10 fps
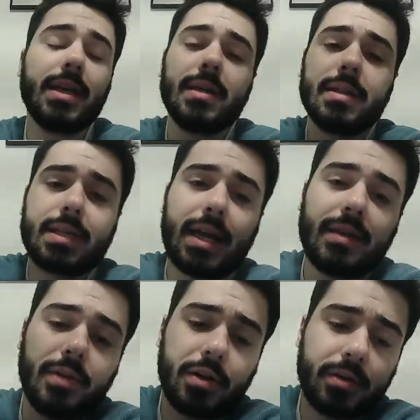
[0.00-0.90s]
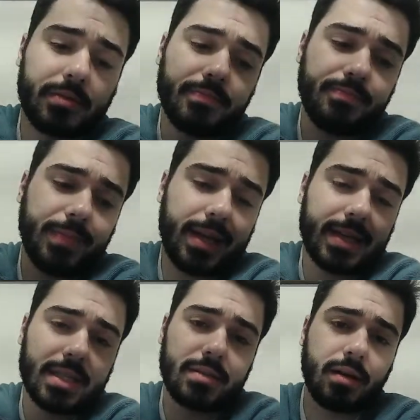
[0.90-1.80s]
It's kind of our
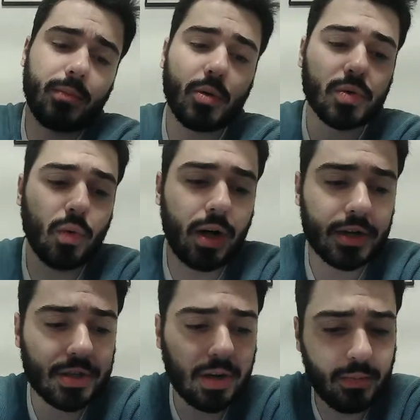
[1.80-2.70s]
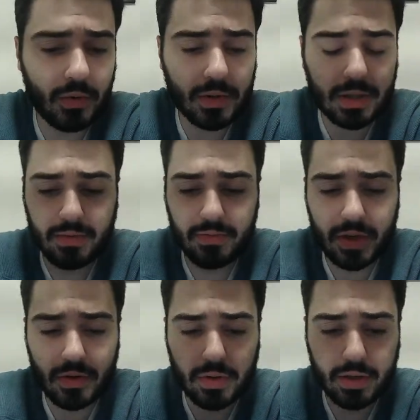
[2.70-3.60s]
most watched, our most
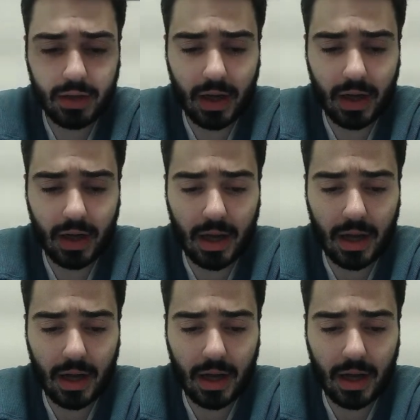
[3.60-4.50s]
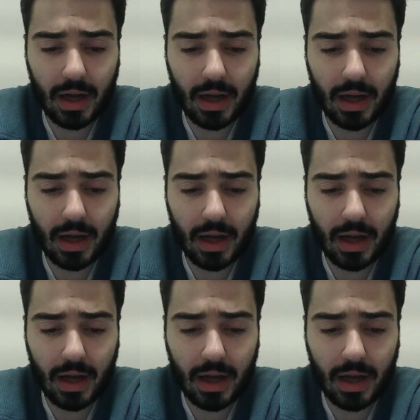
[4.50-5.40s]
viewed kind of
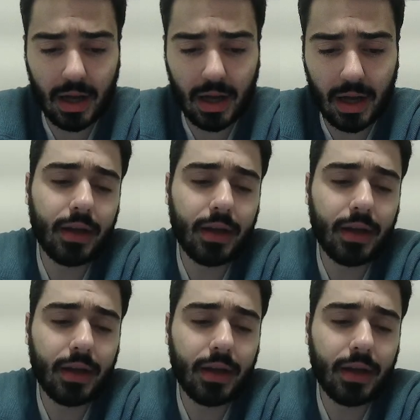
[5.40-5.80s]
podcast show.